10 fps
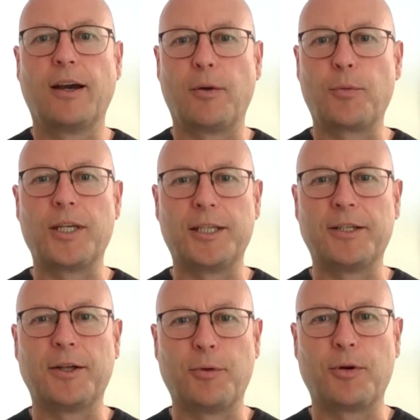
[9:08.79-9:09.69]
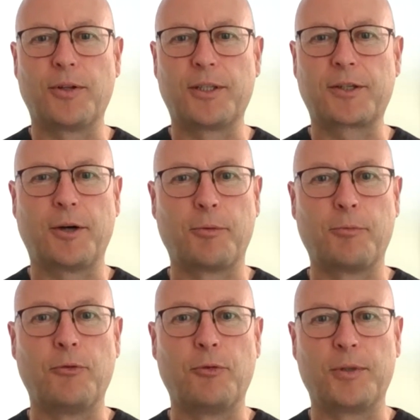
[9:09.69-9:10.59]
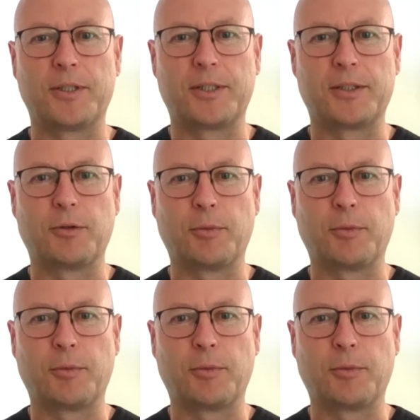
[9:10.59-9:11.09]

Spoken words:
we need to know what this carbon removal business is all